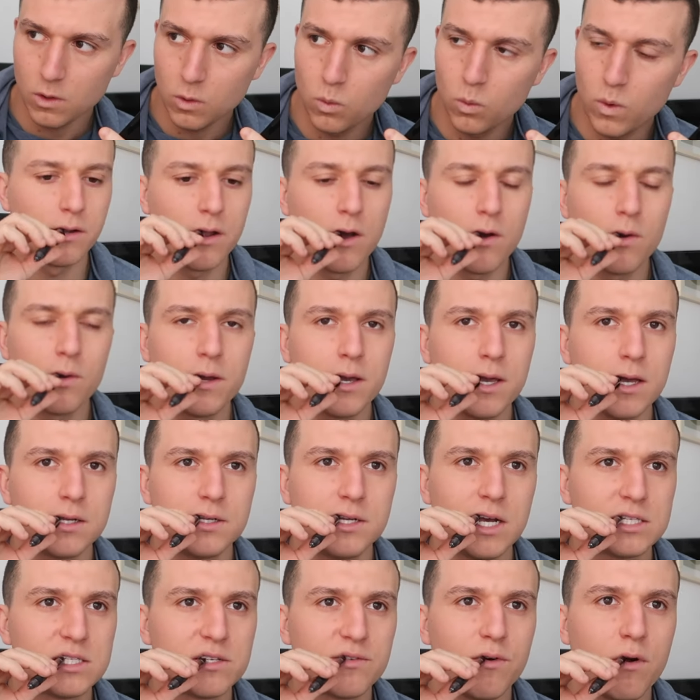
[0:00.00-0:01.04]
No
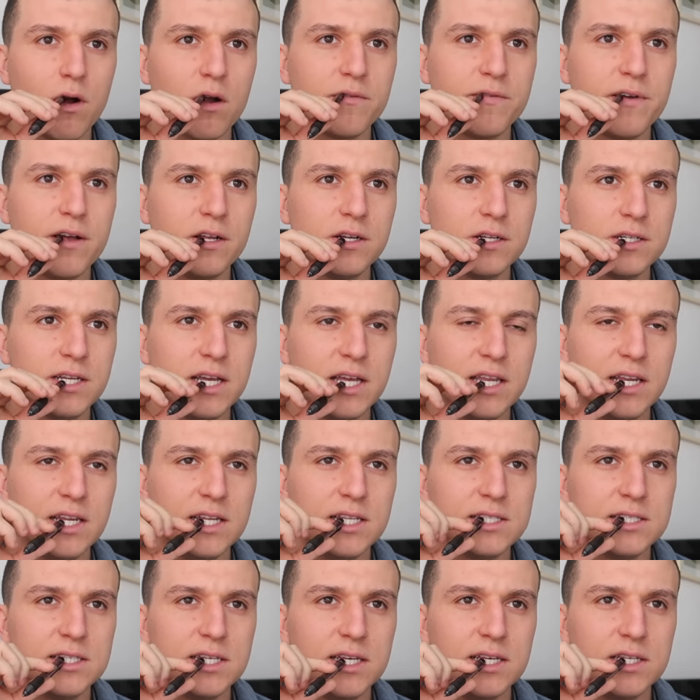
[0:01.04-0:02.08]
congestive heart failure, kidney
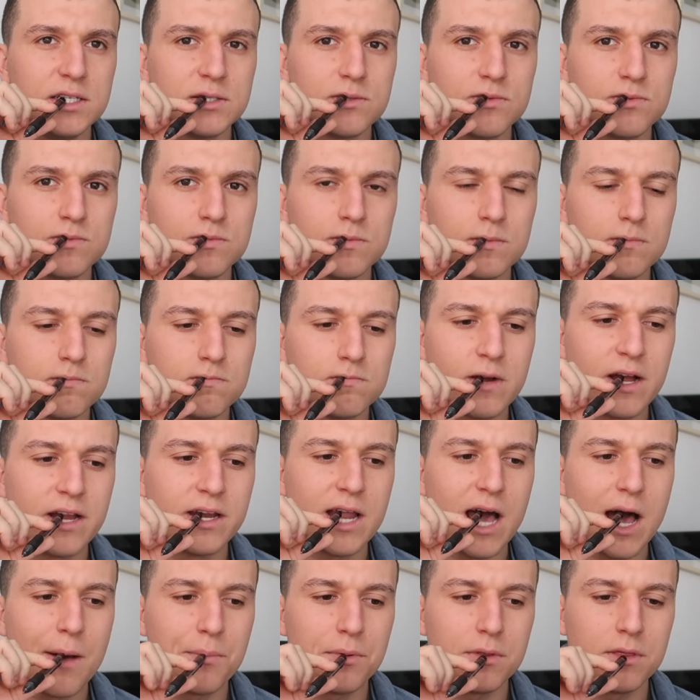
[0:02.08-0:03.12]
disease,
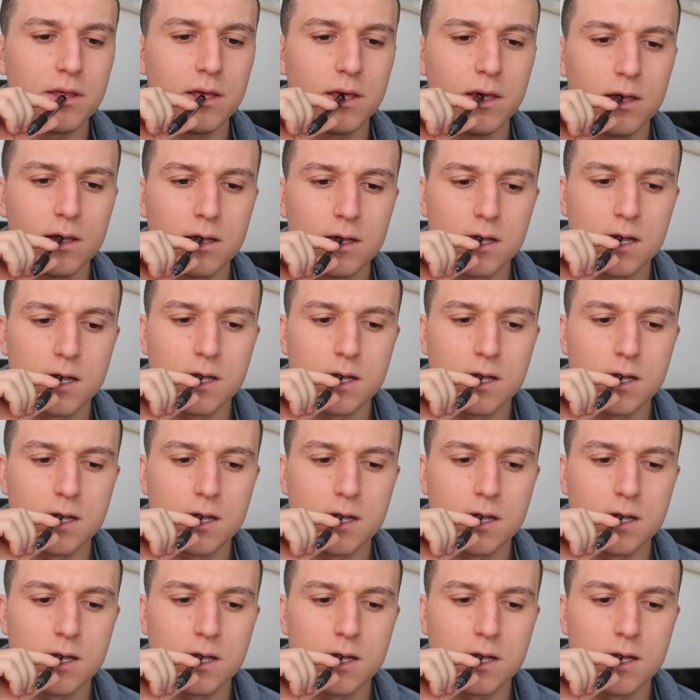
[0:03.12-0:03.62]
retinopathy.